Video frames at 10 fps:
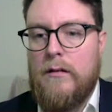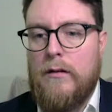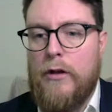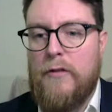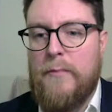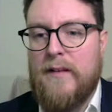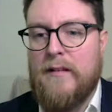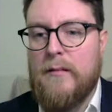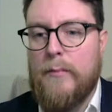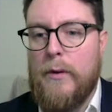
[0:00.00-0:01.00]
Hughes picks
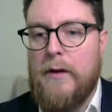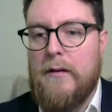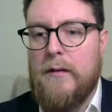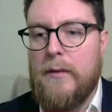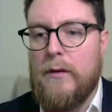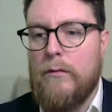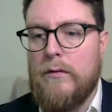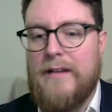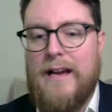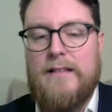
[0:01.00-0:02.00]
up the ball here in the middle.
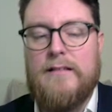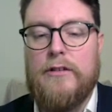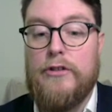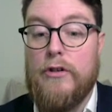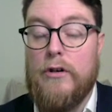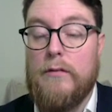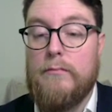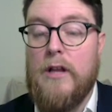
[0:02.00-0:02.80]
Takes the shot.